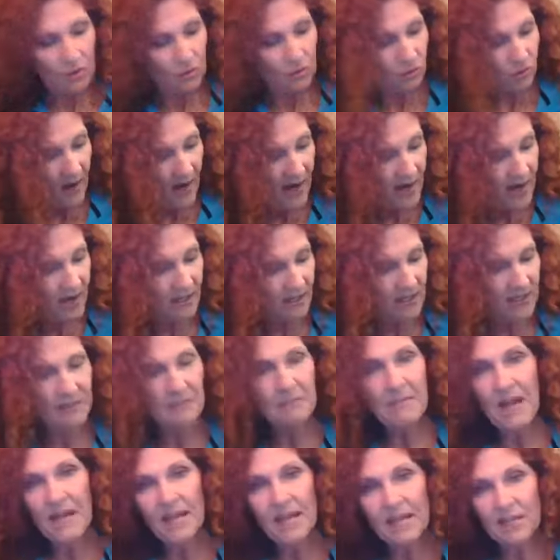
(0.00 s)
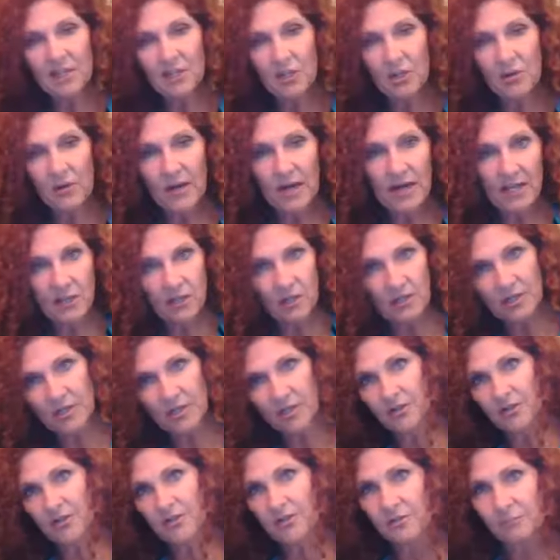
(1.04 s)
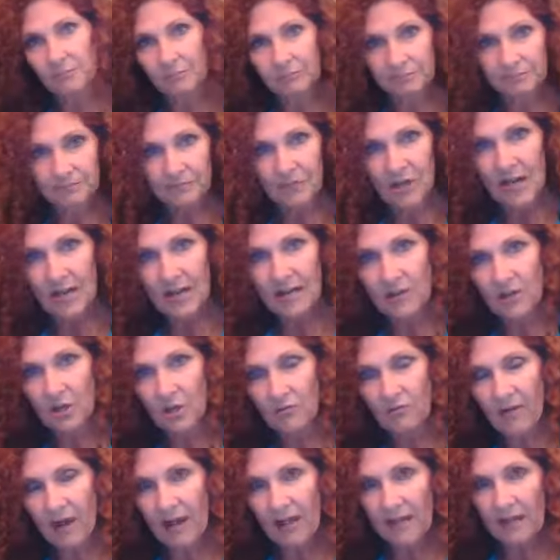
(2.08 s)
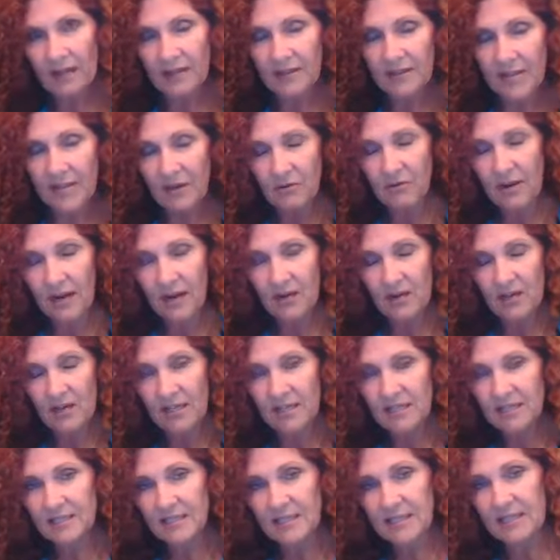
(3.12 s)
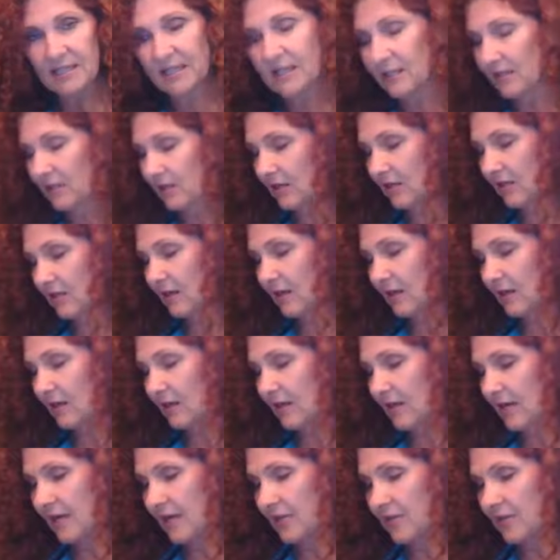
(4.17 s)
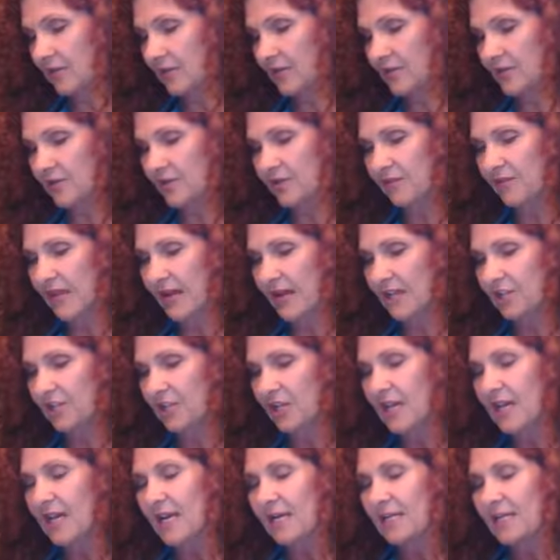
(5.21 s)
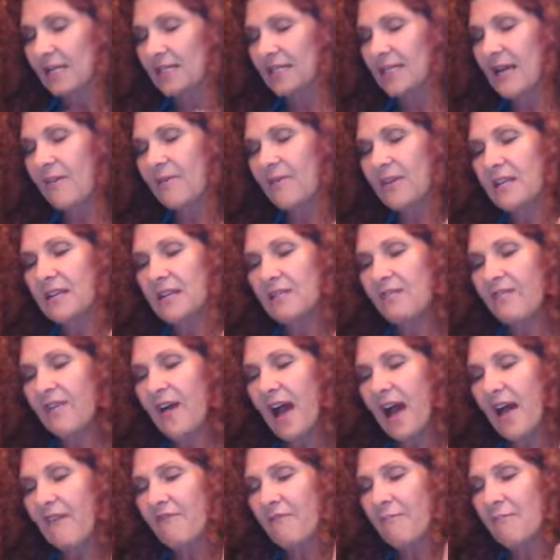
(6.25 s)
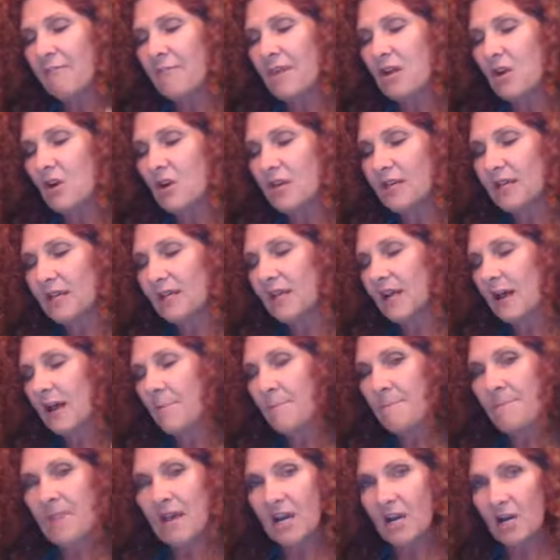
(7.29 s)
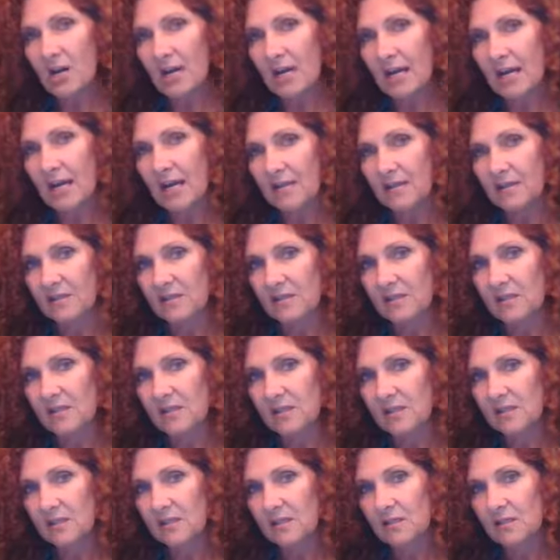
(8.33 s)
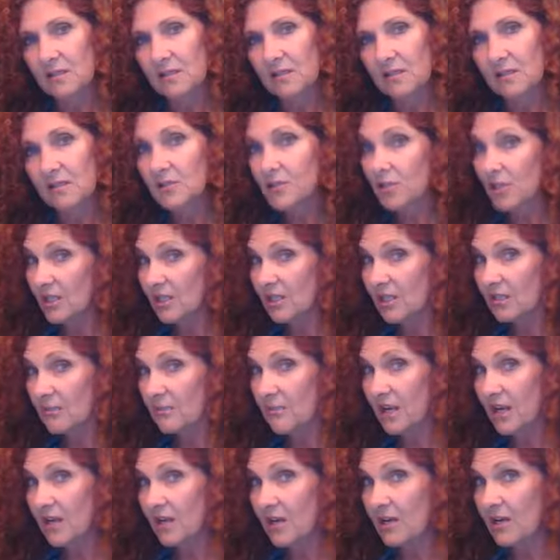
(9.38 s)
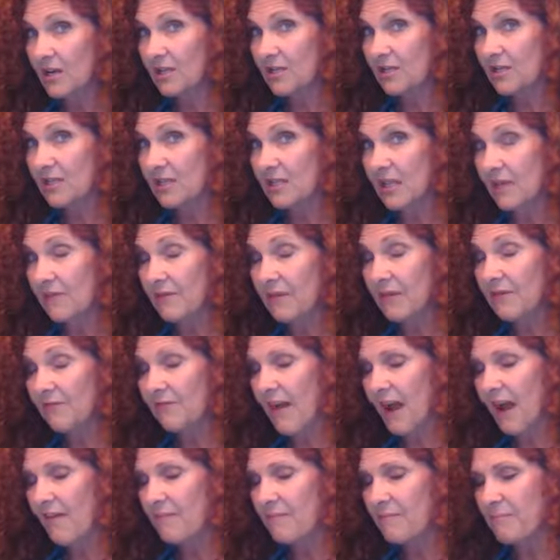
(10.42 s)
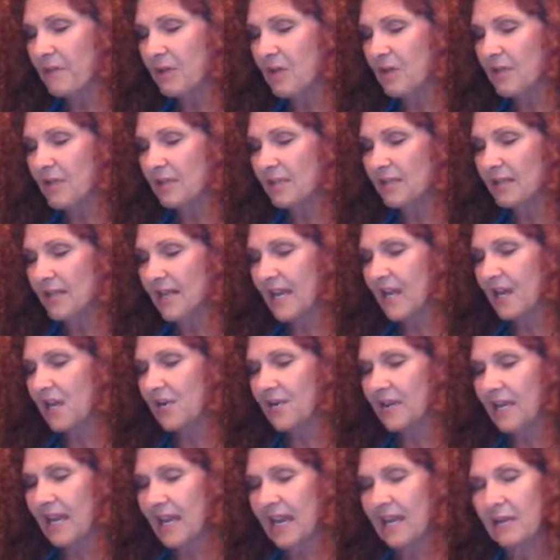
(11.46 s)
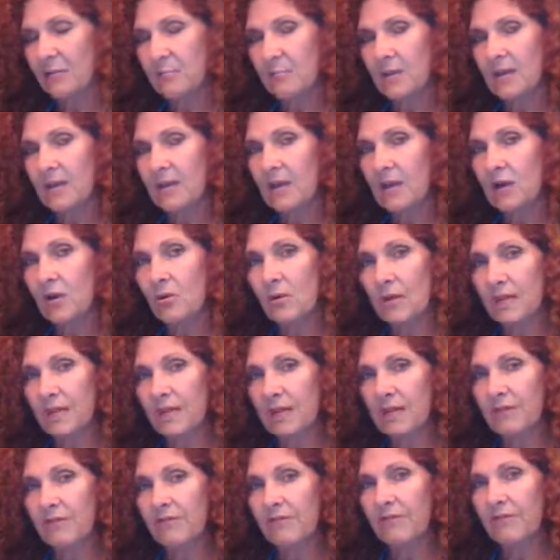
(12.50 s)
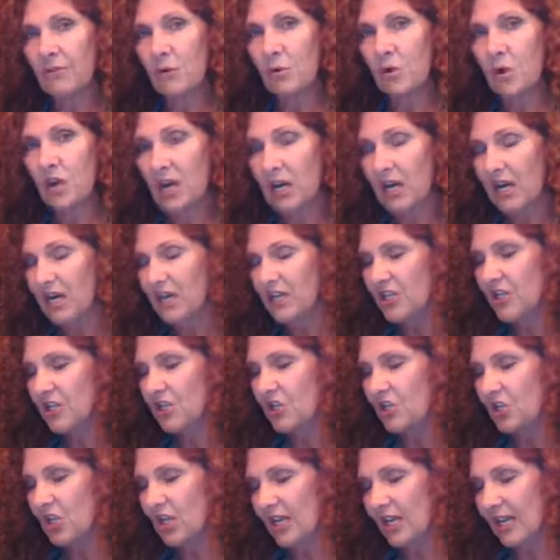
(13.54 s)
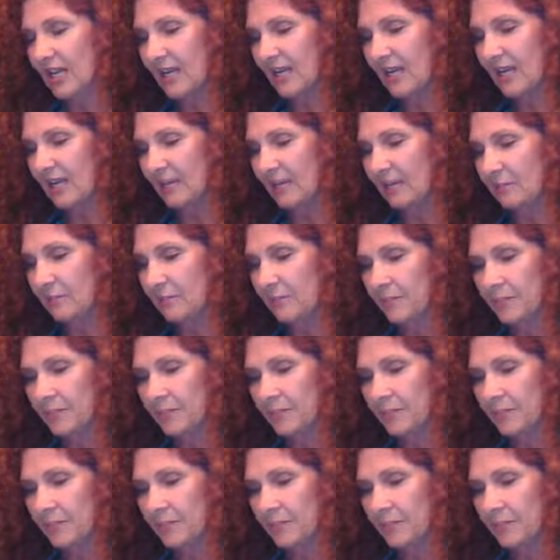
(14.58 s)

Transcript: rarely make it to 100 years, right? They're rare, they rarely see their uh, 100 years of age. 75 million Americans, just Americans, 75 million carry the APOE4 gene.